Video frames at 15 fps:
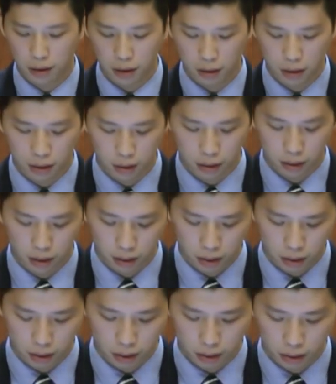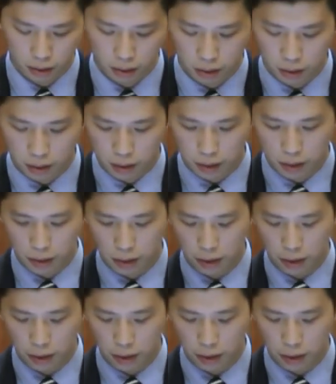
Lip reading: [no speech]